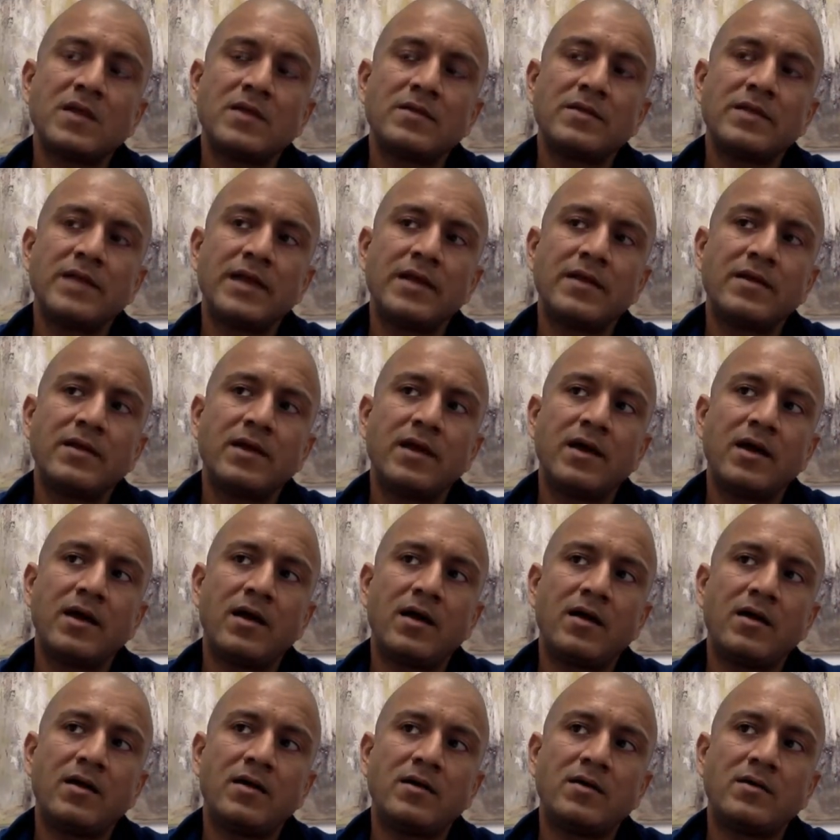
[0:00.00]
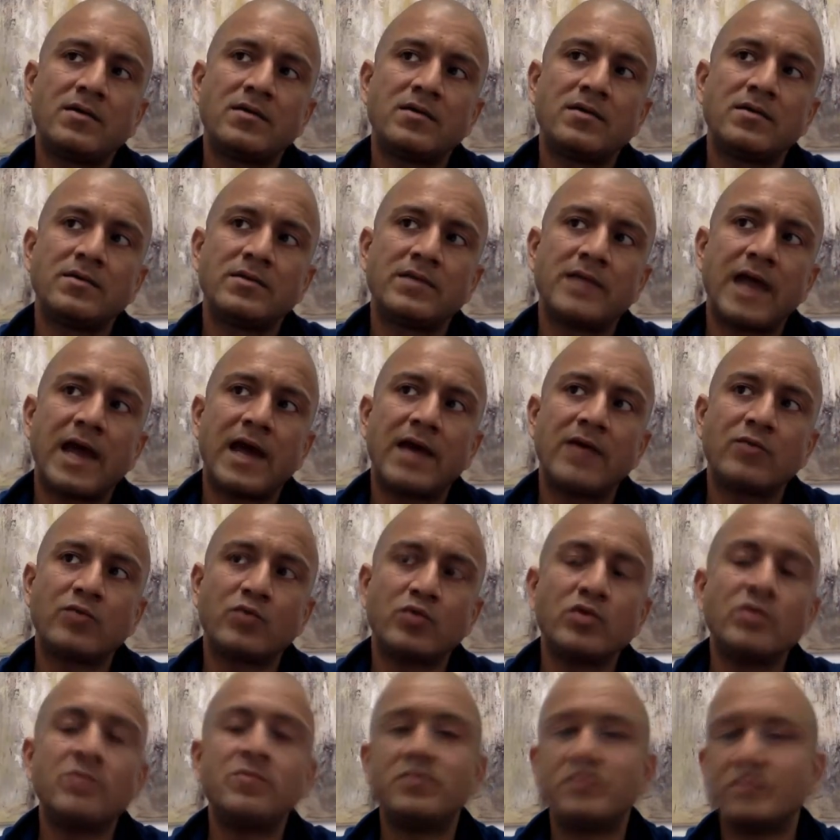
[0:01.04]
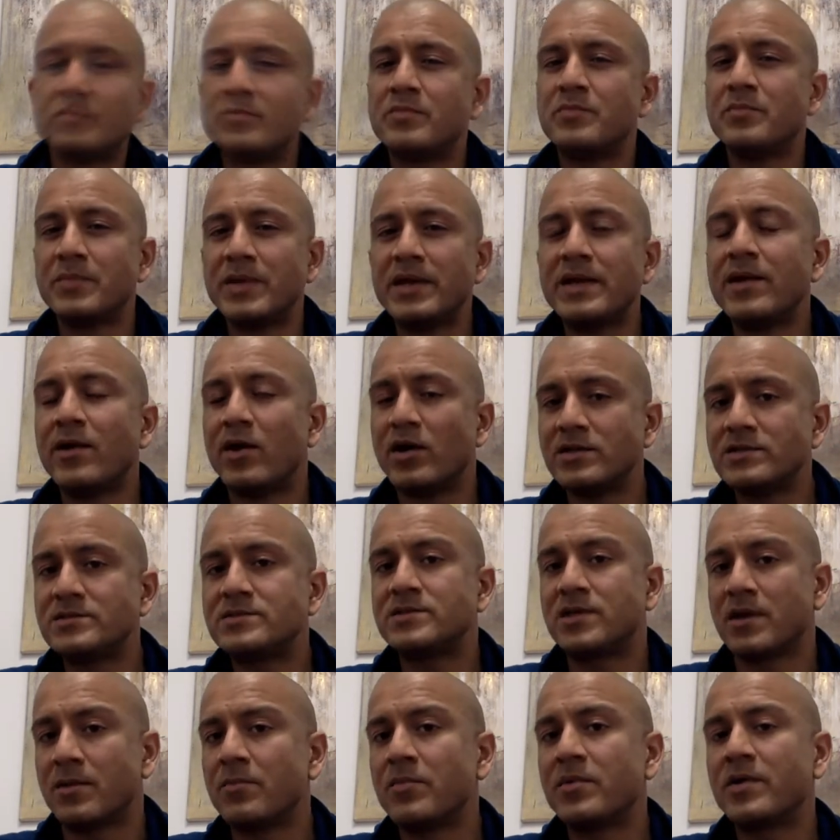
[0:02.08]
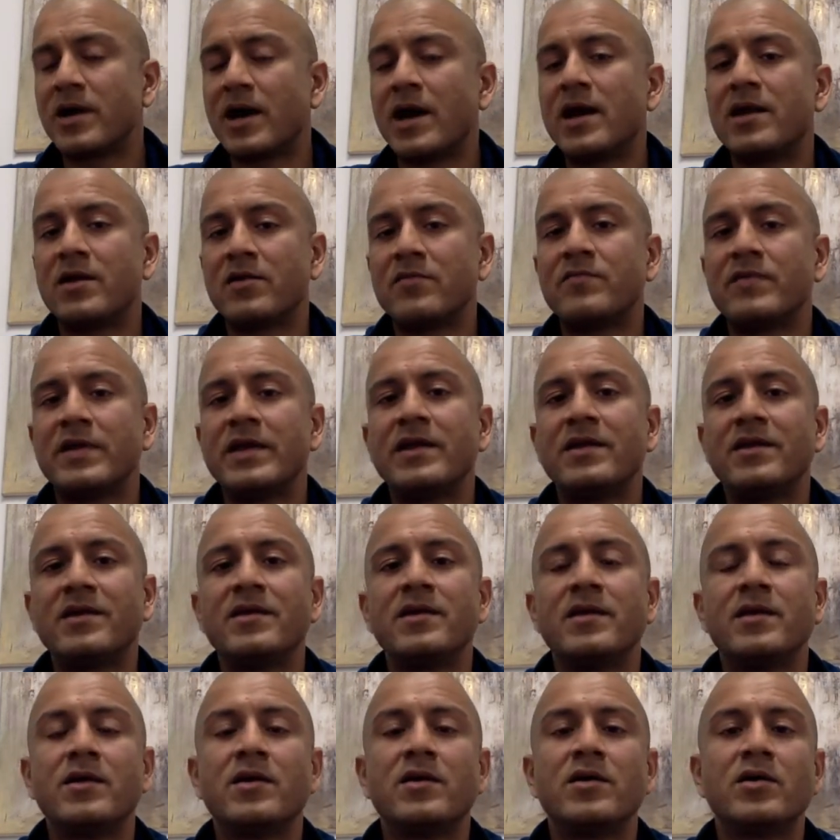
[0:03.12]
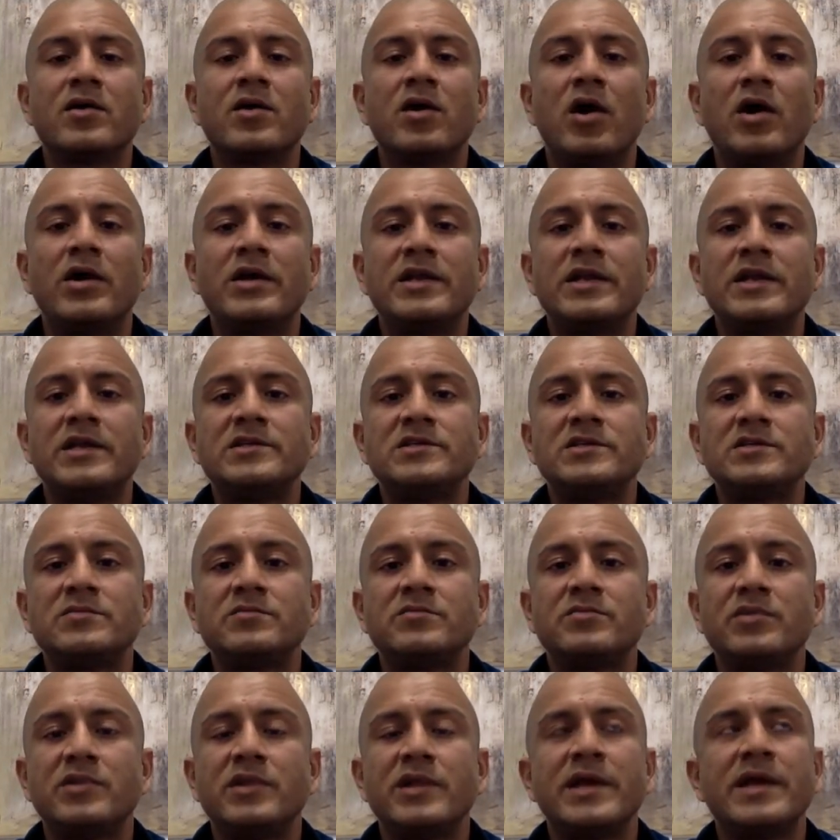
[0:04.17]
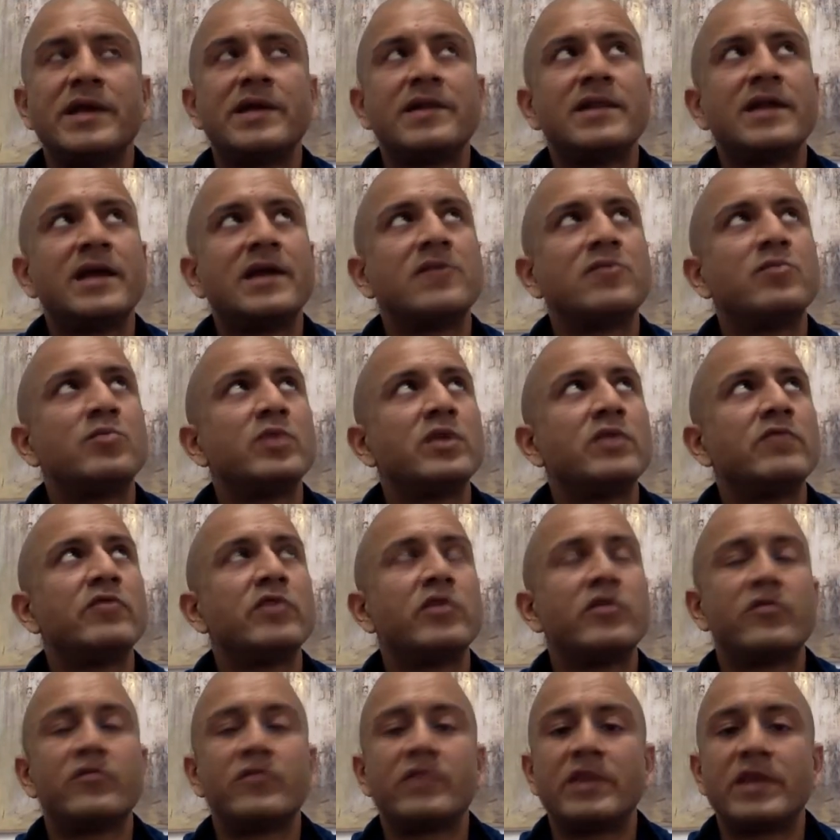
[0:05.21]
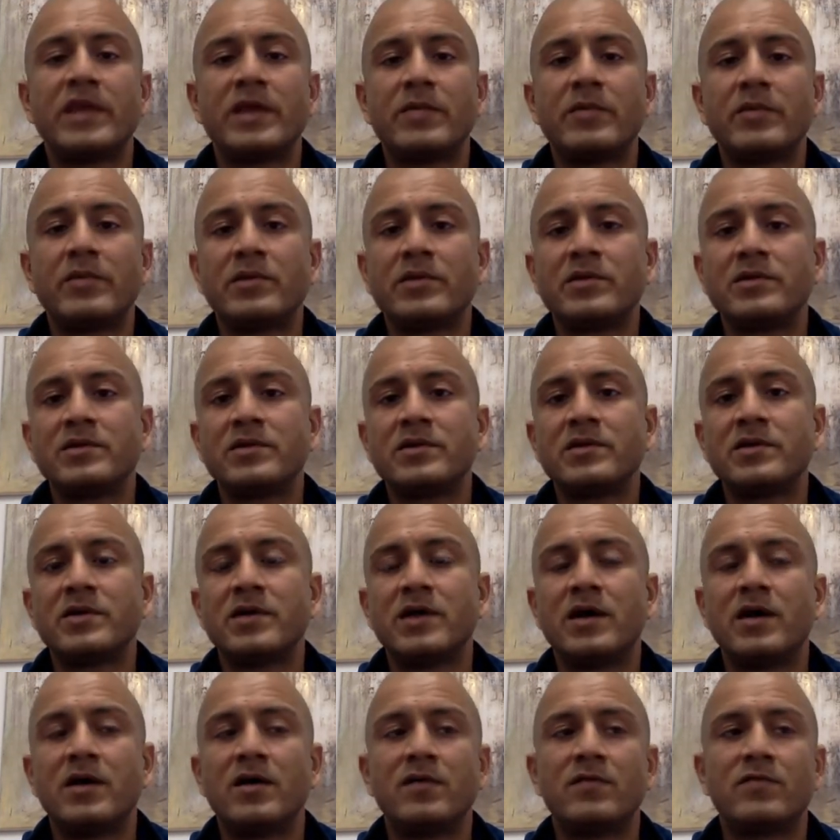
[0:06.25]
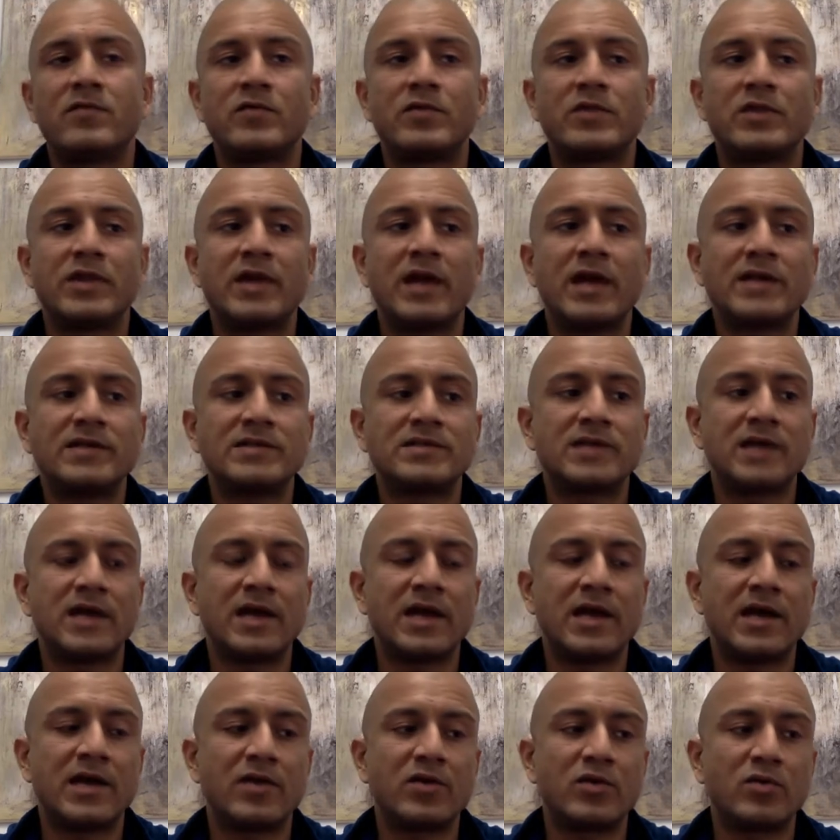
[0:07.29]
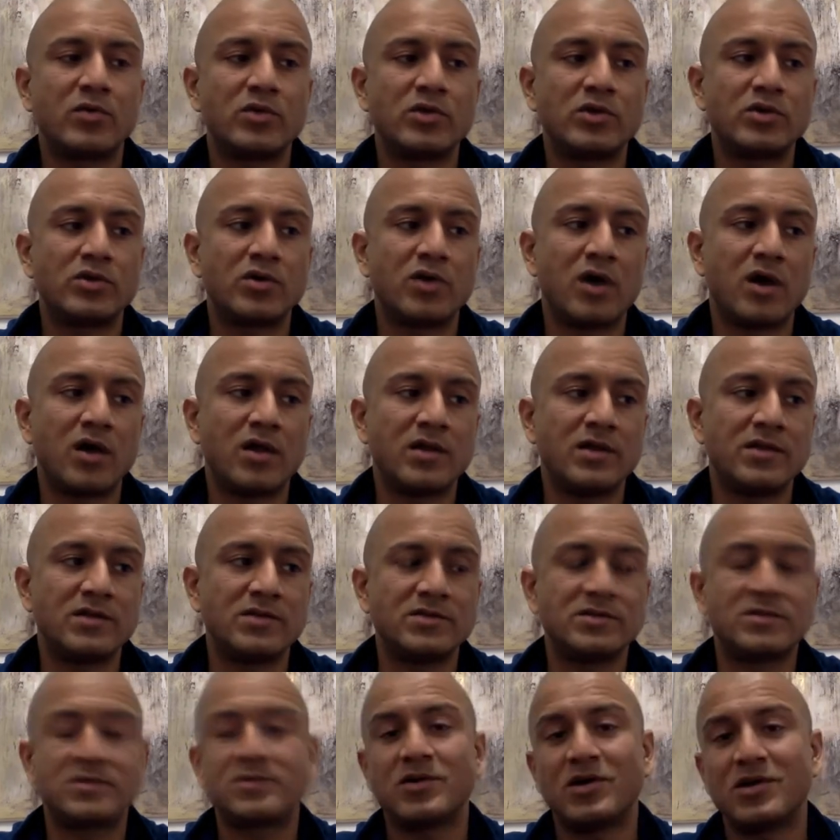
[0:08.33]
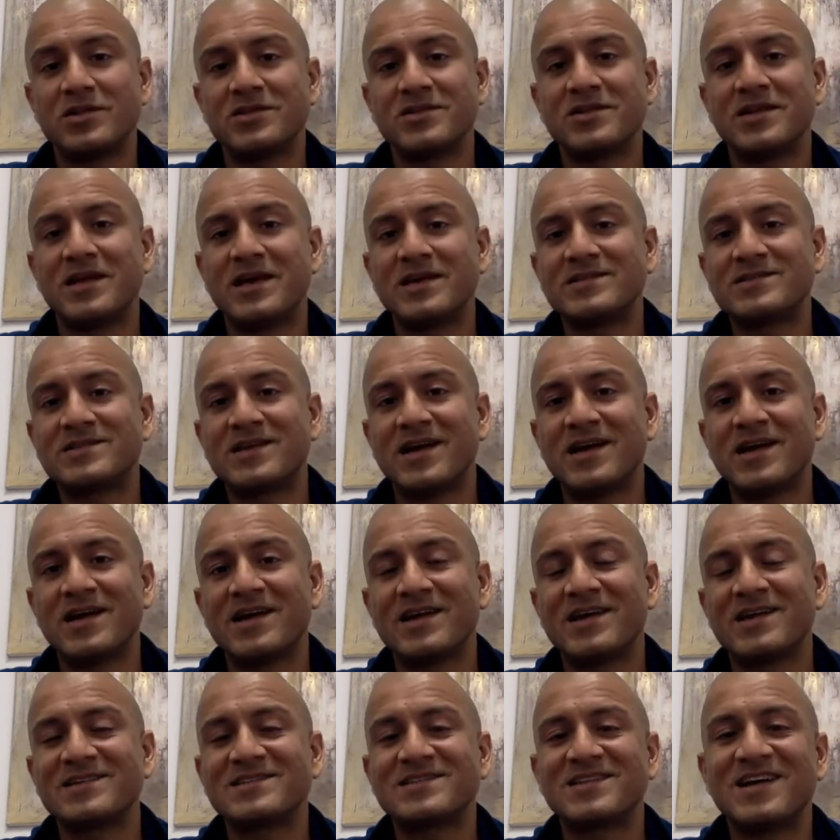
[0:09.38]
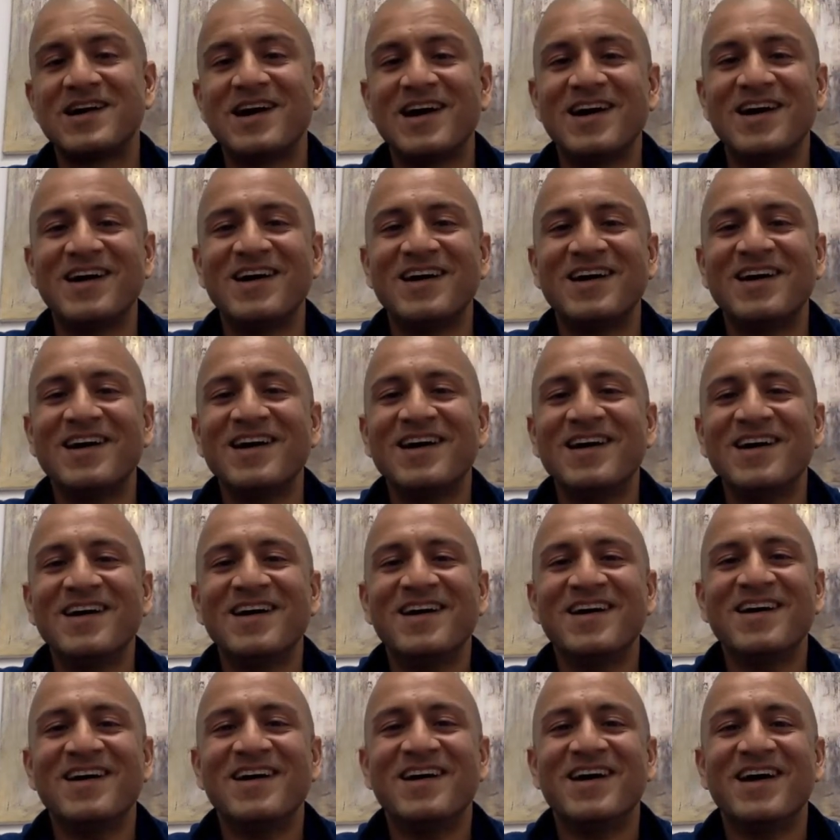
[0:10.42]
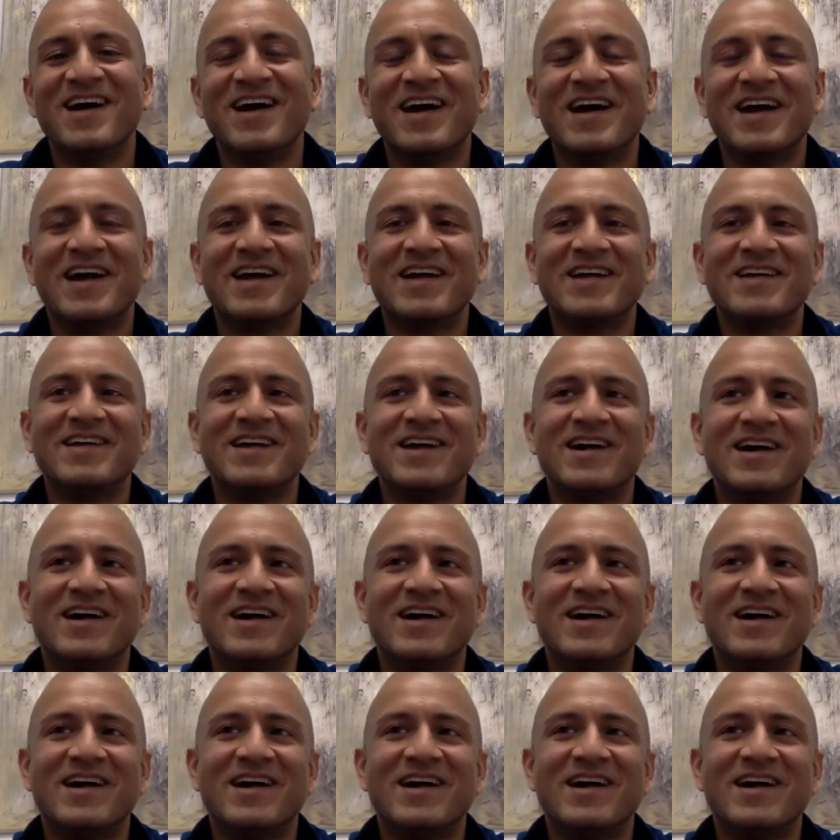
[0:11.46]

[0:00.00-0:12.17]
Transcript: then that would be on some kind of a Cartesian plane that we've enabled for the night sky. I don't know what you call it. You just call it the night sky, I guess. And